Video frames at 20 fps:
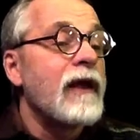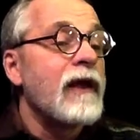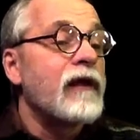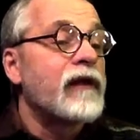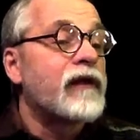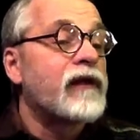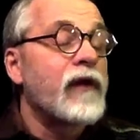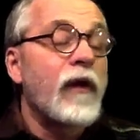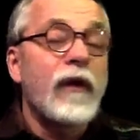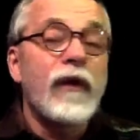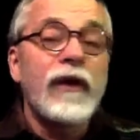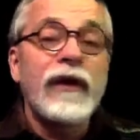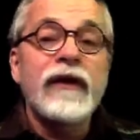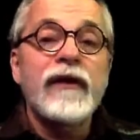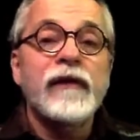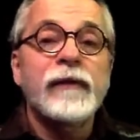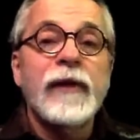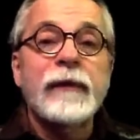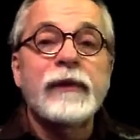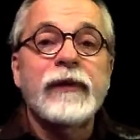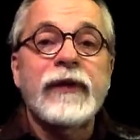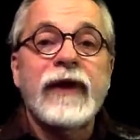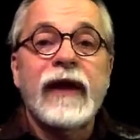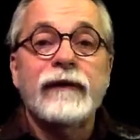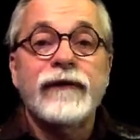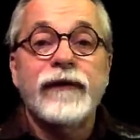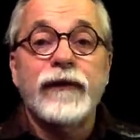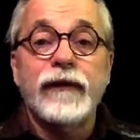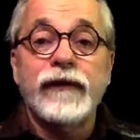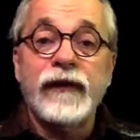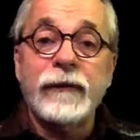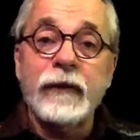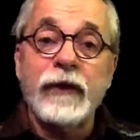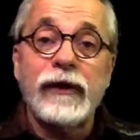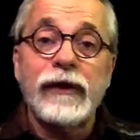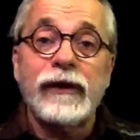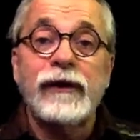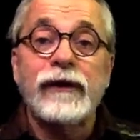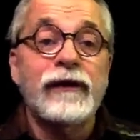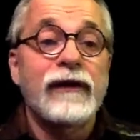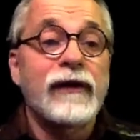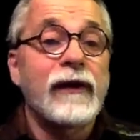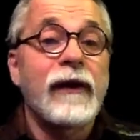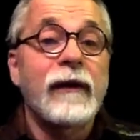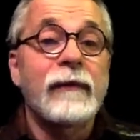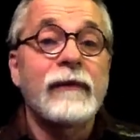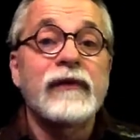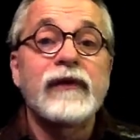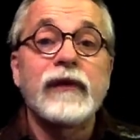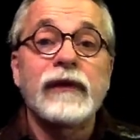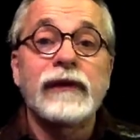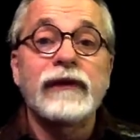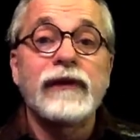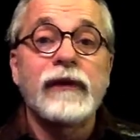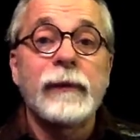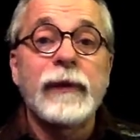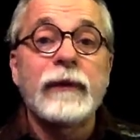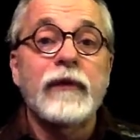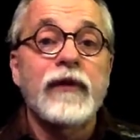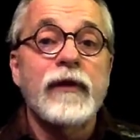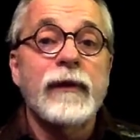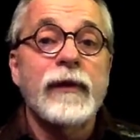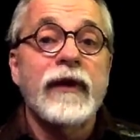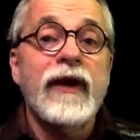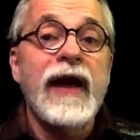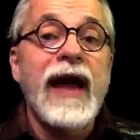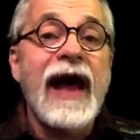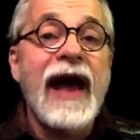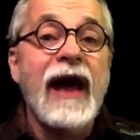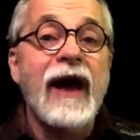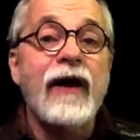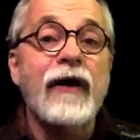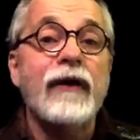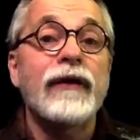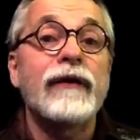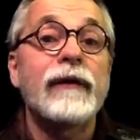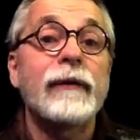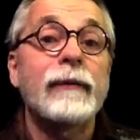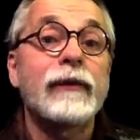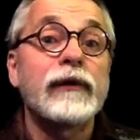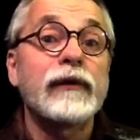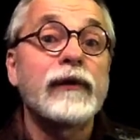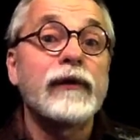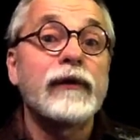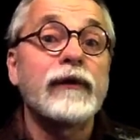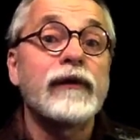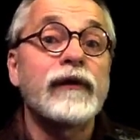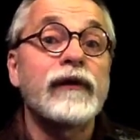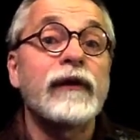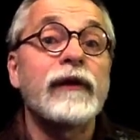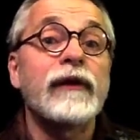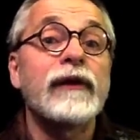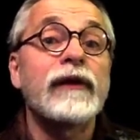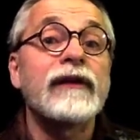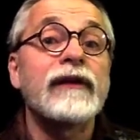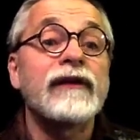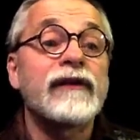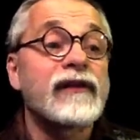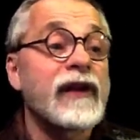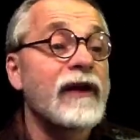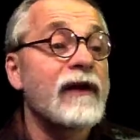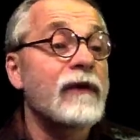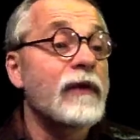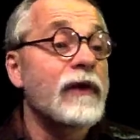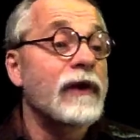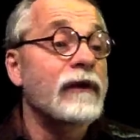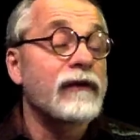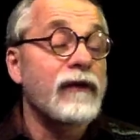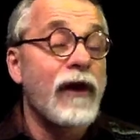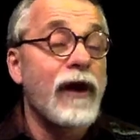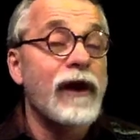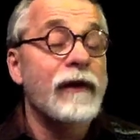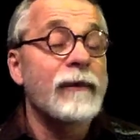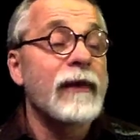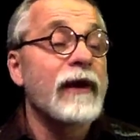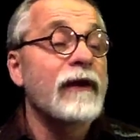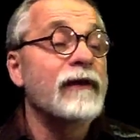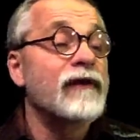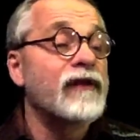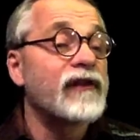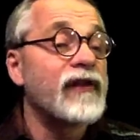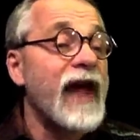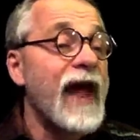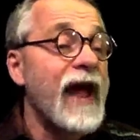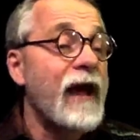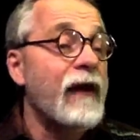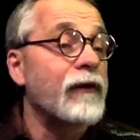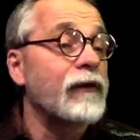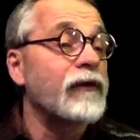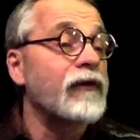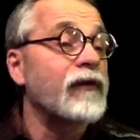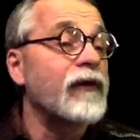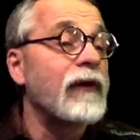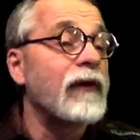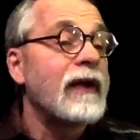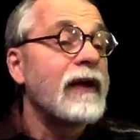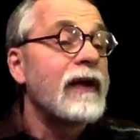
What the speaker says: So here's my plan. First, I'm going to do a little bit more about how the blues scale we're going to talk about sounds.